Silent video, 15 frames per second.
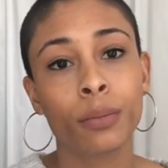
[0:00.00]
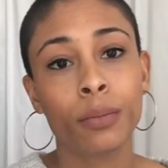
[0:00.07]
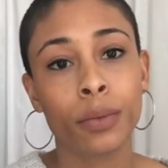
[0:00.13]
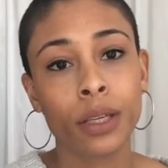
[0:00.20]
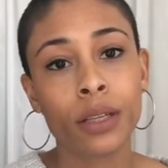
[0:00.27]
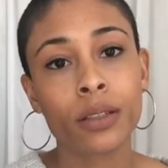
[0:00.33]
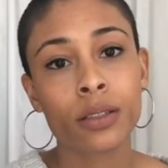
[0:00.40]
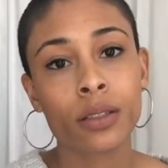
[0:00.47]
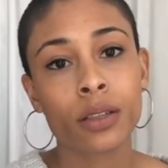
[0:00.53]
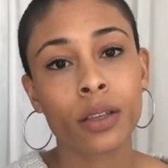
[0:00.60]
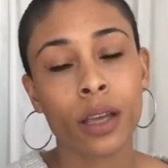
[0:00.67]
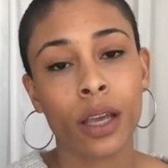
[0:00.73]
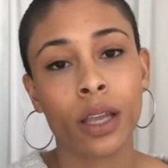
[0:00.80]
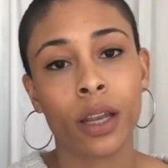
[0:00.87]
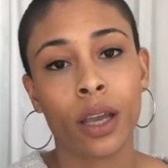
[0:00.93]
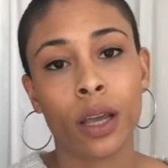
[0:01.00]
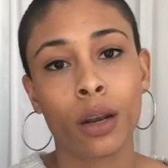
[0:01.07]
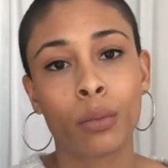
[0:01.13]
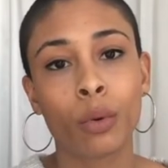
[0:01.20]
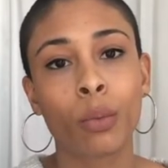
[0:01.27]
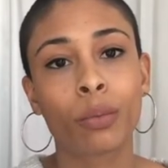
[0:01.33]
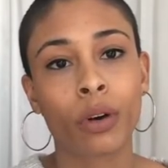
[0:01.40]
meat and
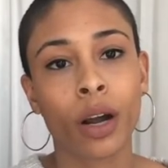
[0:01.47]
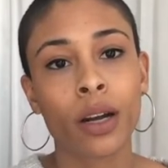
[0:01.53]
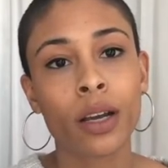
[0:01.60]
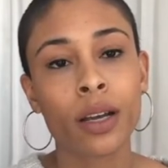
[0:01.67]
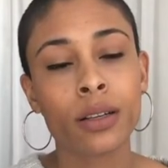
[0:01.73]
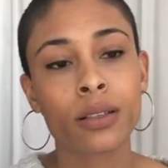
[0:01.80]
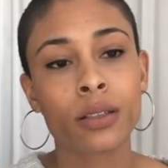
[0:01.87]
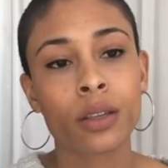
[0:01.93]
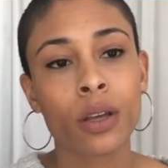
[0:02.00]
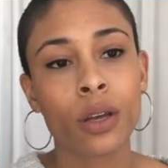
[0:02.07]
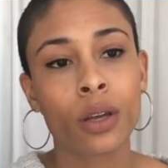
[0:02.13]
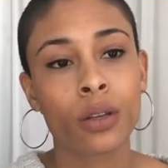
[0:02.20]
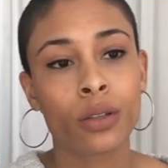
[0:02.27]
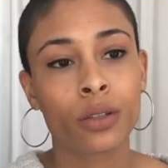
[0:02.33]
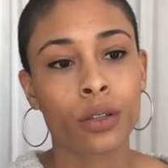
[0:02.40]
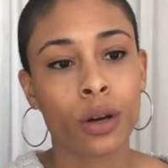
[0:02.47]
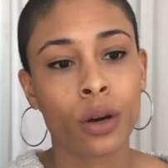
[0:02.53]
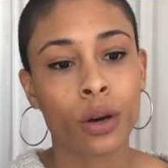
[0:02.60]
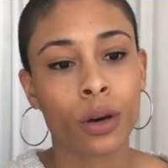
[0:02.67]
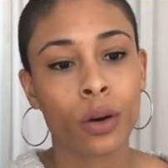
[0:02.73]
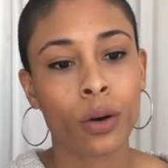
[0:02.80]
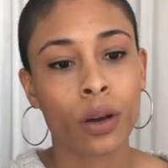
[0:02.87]
animal products.
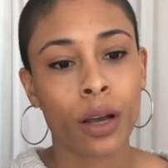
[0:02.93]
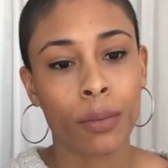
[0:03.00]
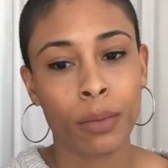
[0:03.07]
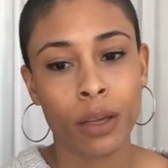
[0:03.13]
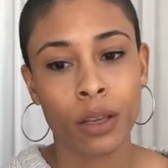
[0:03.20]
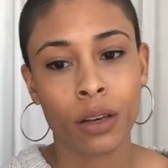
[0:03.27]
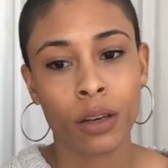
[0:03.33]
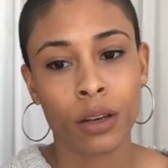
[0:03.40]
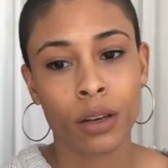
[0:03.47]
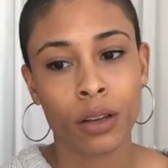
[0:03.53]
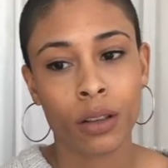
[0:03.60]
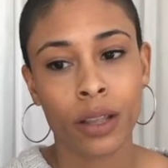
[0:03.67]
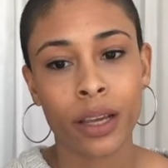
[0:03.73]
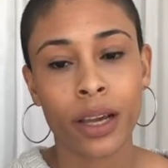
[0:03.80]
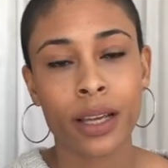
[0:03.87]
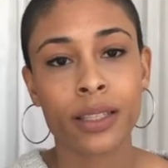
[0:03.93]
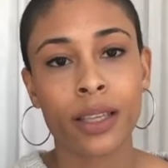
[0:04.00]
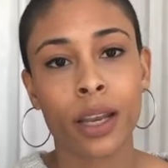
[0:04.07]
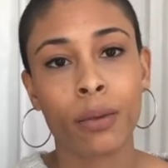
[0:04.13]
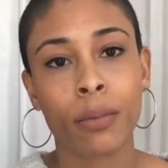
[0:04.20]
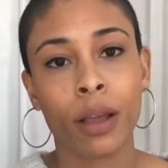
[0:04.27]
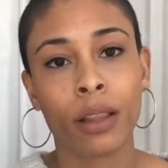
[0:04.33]
So, I mean, like I
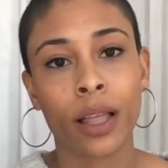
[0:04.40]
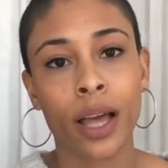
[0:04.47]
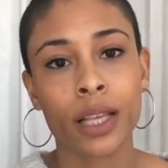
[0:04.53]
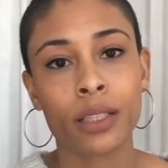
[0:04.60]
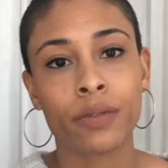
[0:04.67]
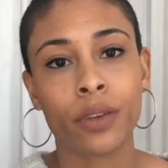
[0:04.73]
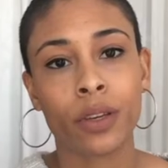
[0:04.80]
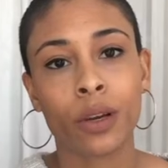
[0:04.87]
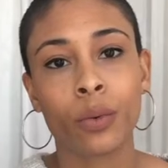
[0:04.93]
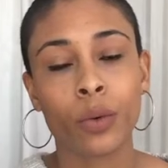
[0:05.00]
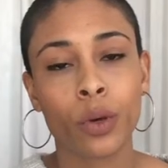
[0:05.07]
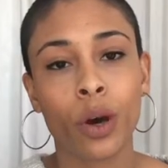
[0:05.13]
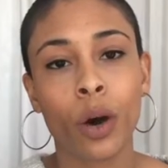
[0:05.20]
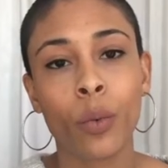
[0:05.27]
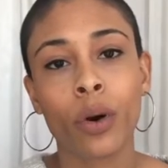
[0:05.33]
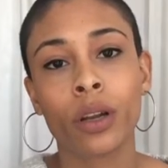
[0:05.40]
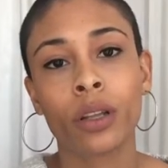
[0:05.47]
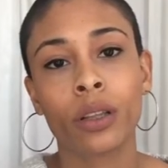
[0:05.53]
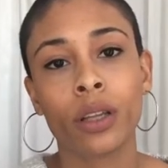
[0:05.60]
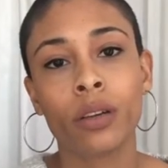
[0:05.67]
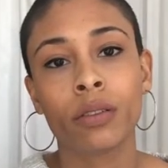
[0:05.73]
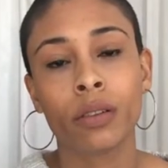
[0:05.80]
said in my last video, we all want
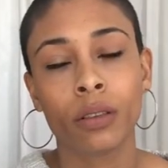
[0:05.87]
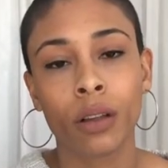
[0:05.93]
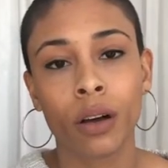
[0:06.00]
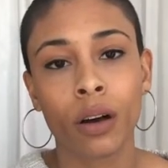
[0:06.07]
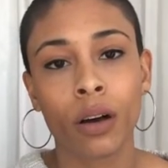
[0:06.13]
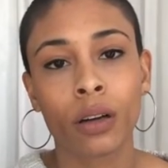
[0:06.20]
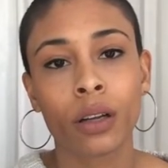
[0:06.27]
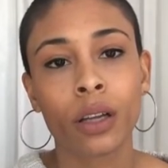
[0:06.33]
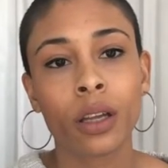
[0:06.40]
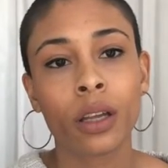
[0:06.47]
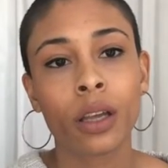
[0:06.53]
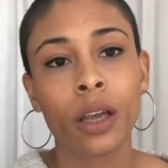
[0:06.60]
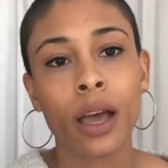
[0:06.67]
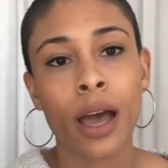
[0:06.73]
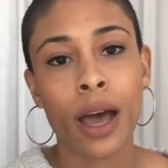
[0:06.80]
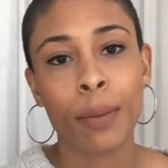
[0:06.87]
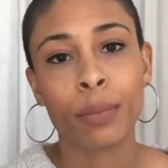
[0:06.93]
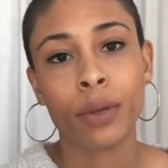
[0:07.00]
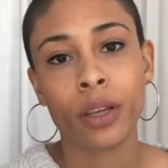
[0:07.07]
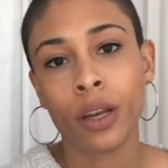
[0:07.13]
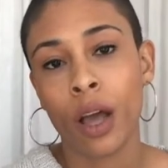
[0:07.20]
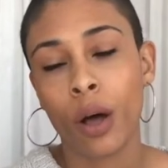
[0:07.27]
to live a long,
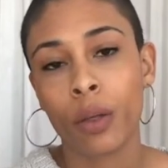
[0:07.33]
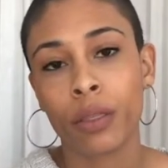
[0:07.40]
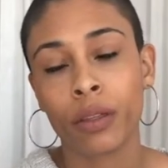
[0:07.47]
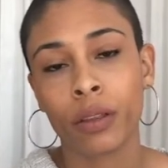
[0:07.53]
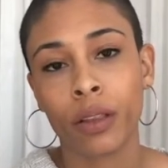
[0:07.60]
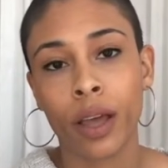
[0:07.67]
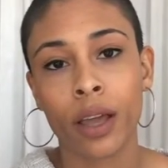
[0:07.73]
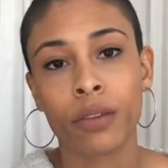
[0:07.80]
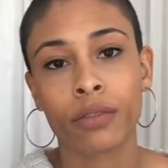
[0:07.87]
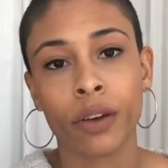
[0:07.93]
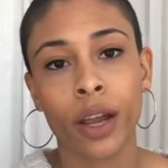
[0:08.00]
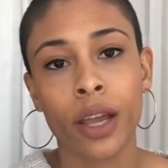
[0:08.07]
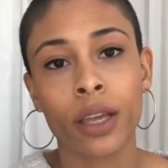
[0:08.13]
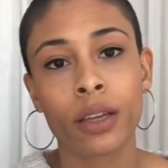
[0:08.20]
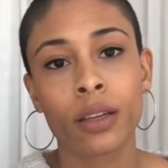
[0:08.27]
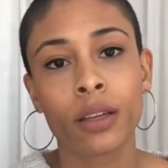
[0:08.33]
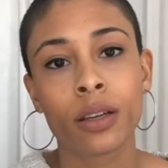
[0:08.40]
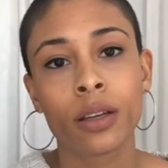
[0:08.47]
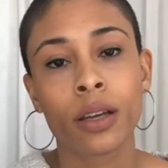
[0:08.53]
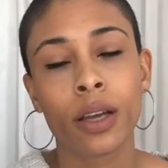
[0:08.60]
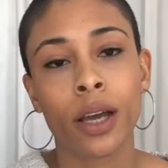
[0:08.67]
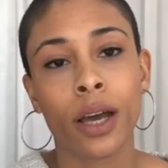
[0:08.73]
happy, and healthy life, right?
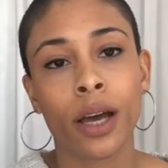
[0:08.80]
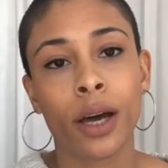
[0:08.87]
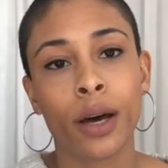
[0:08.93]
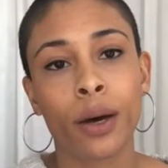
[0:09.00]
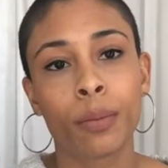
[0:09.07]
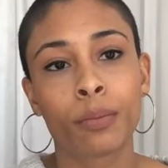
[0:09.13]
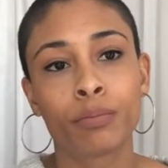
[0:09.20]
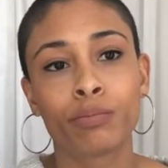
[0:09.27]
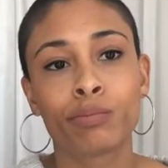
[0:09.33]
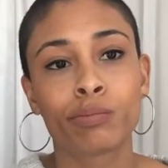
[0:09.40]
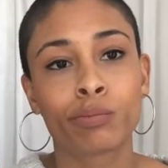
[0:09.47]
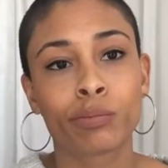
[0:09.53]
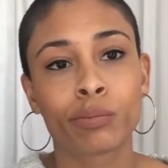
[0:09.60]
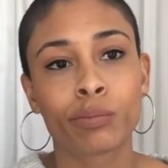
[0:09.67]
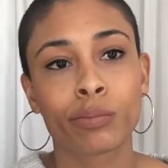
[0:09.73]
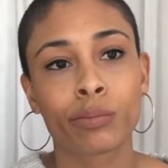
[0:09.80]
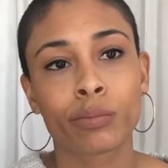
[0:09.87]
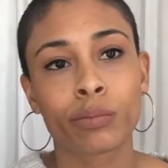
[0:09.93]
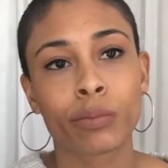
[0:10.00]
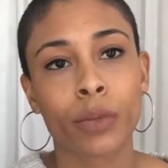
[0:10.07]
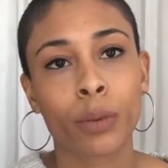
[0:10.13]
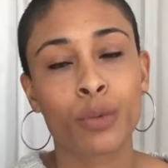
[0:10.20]

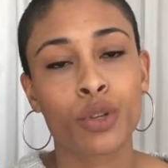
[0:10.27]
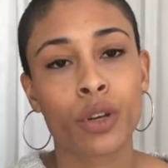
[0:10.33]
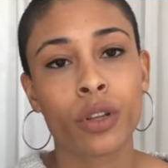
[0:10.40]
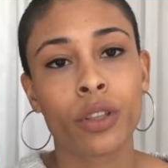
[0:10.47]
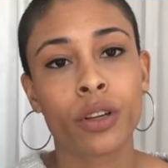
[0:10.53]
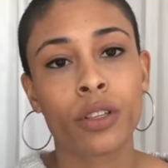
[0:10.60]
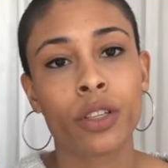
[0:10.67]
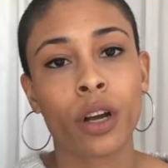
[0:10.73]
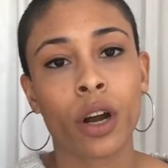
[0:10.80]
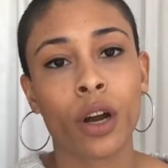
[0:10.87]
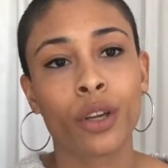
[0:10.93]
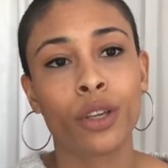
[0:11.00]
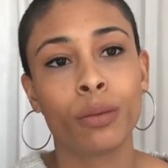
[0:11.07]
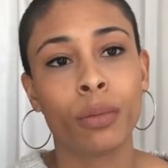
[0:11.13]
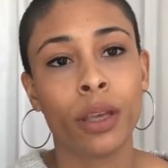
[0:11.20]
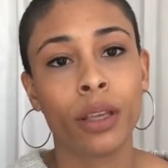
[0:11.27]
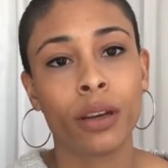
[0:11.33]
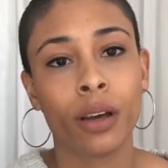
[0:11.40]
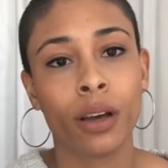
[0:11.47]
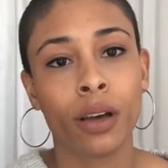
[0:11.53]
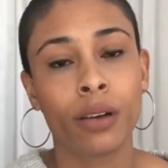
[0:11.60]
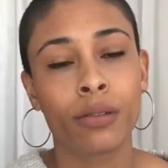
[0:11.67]
I'm sure there's the
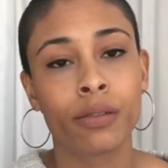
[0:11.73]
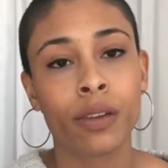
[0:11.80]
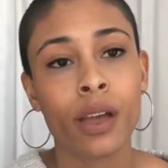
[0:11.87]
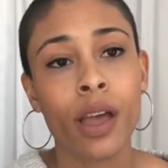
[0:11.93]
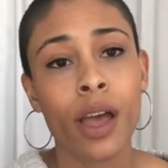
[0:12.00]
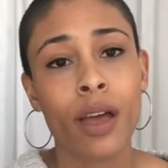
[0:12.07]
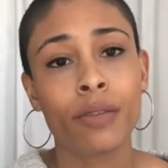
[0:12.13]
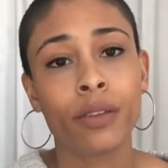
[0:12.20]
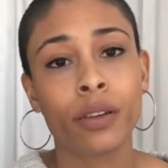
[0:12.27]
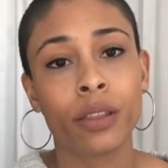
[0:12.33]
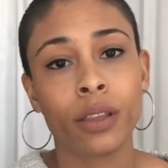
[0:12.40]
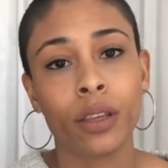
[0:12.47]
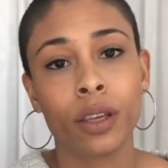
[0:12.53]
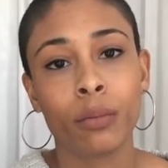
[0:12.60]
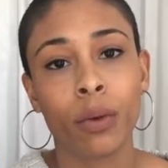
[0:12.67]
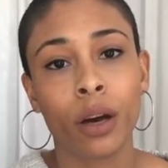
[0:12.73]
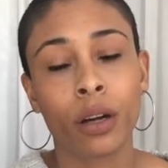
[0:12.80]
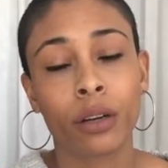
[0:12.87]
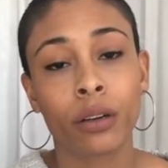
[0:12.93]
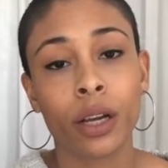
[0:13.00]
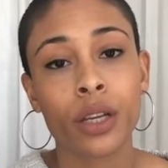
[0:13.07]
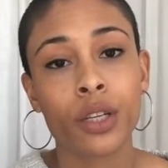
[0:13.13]
argument of everything in
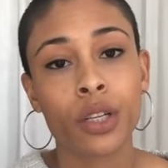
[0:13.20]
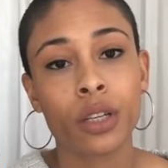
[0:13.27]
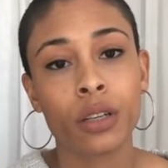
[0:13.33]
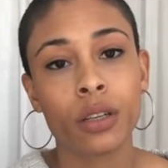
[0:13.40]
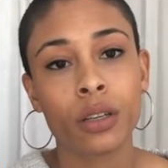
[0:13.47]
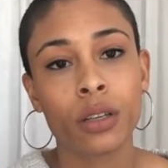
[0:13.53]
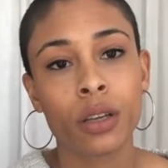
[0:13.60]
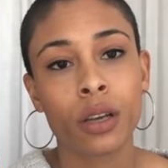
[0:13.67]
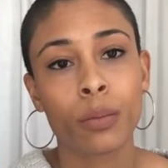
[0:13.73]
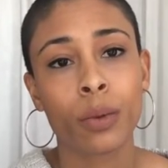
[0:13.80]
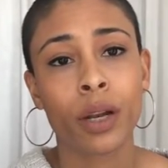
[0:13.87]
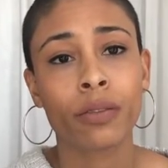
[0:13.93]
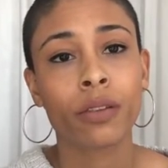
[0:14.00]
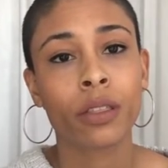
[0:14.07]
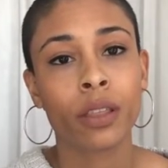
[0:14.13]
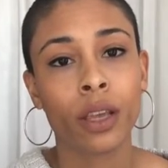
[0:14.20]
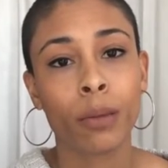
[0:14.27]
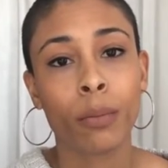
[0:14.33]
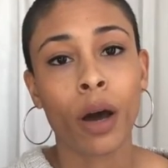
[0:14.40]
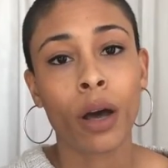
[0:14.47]
moderation, but everything in